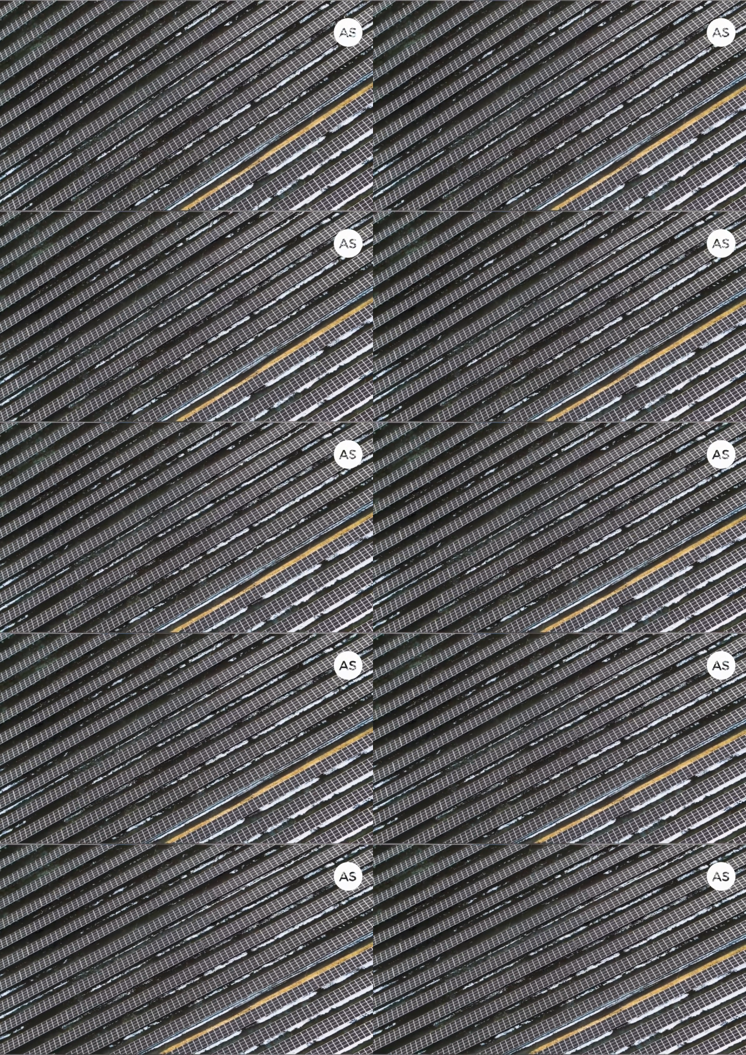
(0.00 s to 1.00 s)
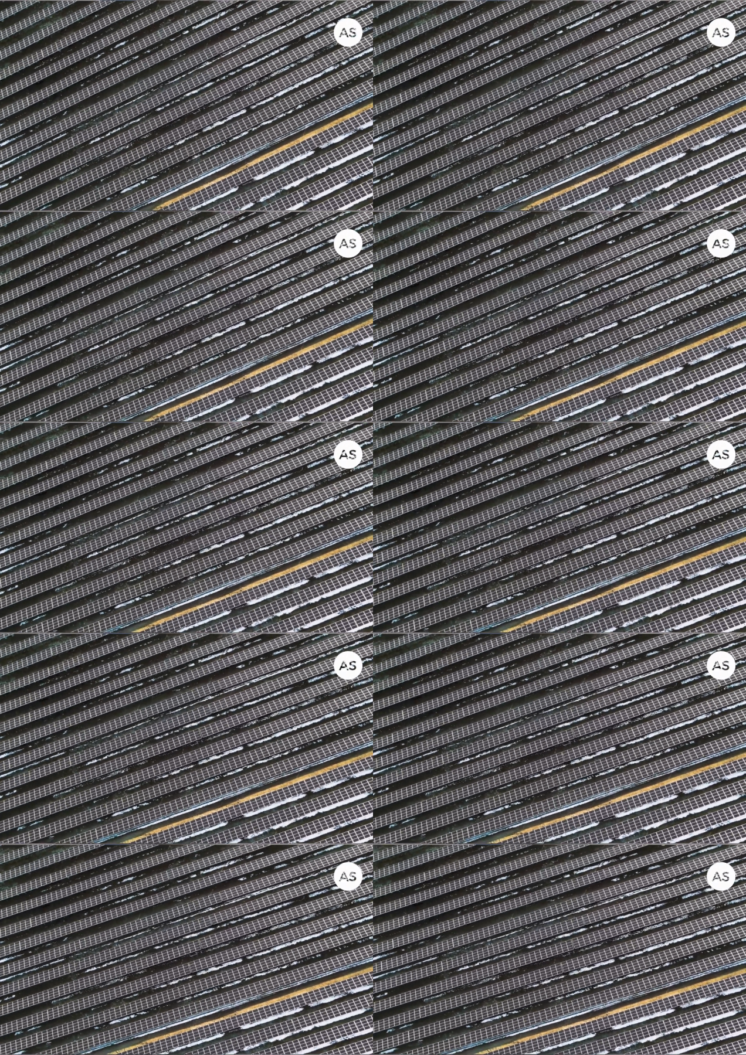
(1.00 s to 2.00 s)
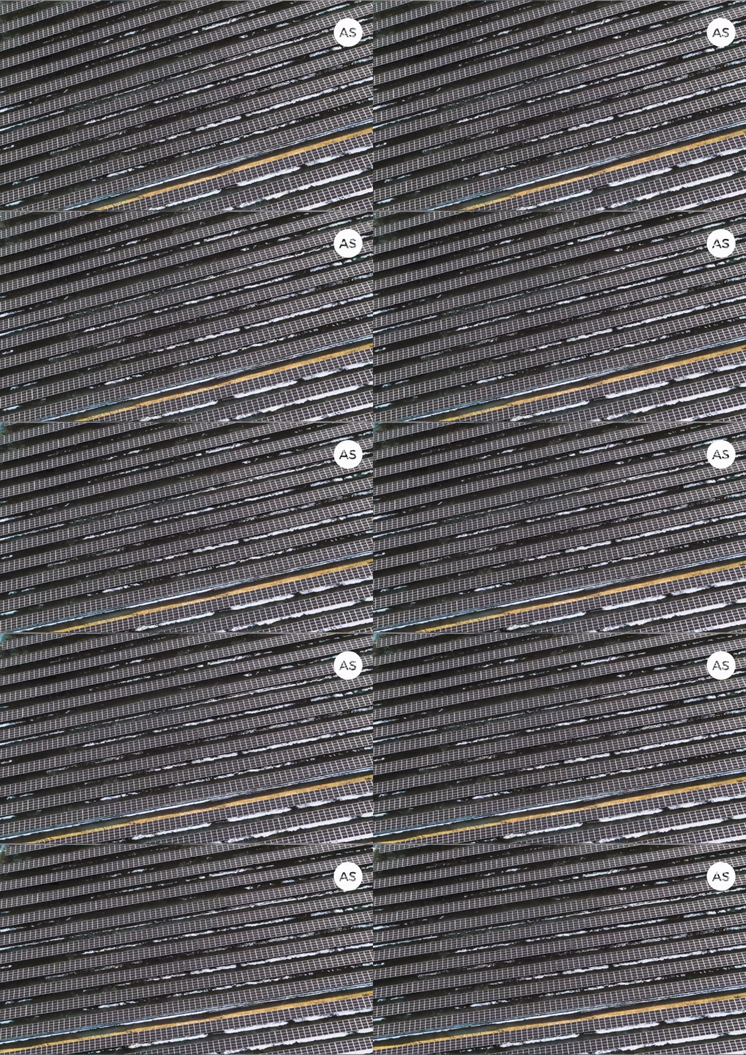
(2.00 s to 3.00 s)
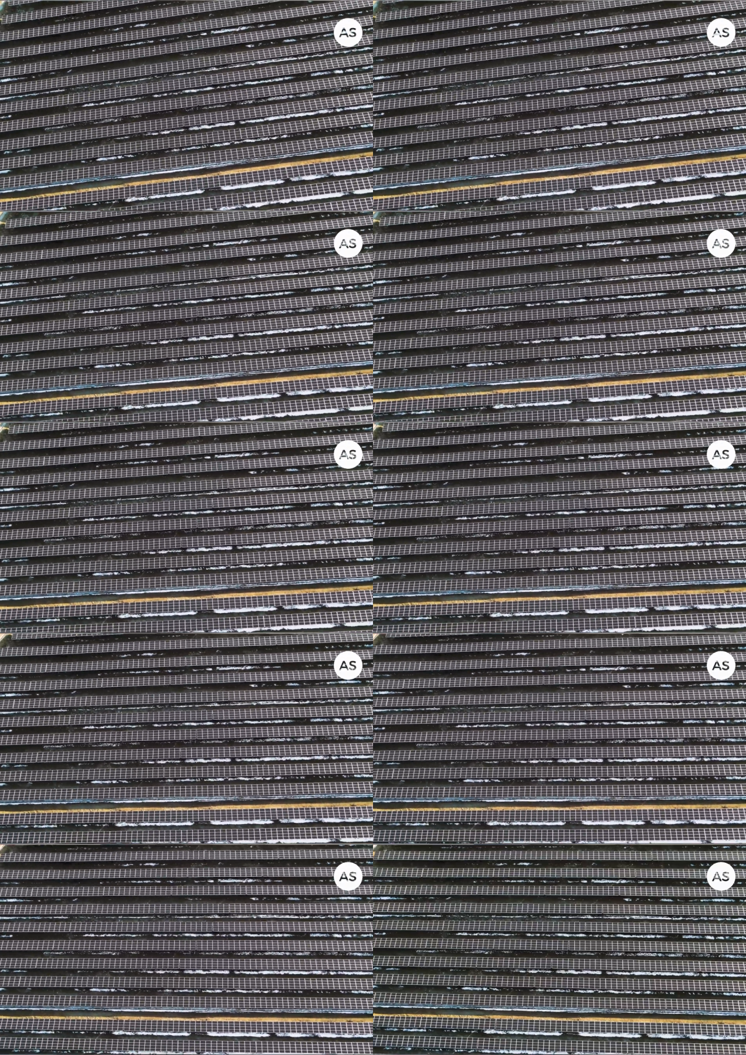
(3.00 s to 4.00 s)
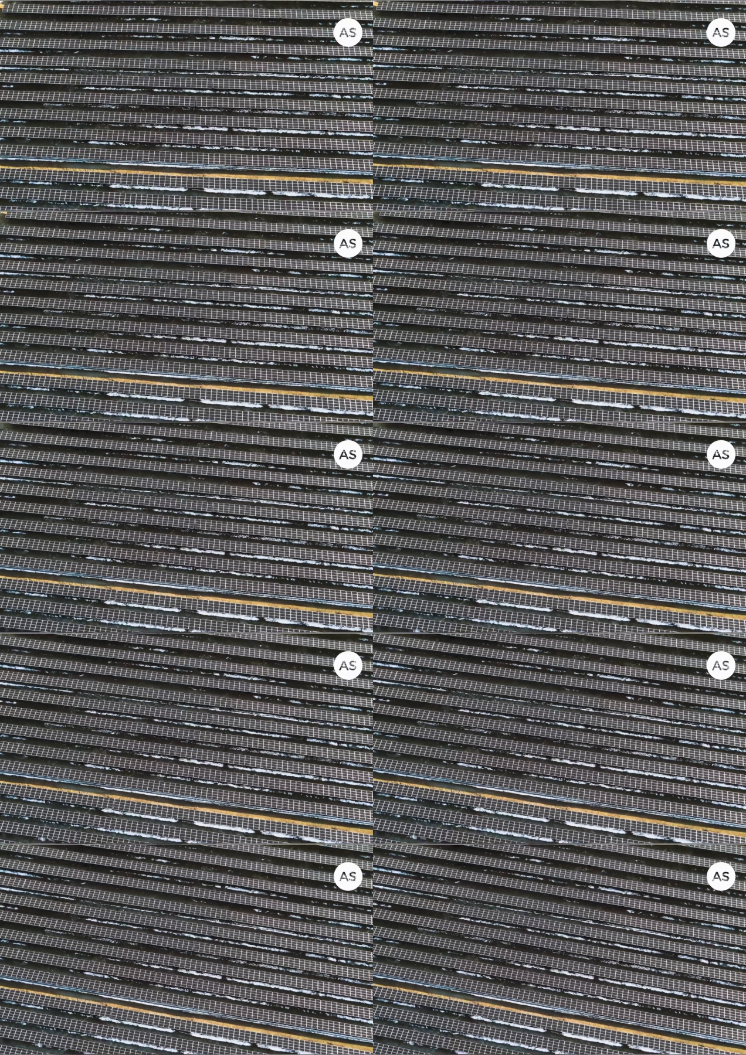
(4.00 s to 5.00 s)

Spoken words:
No face is visible, so there are no lips to read.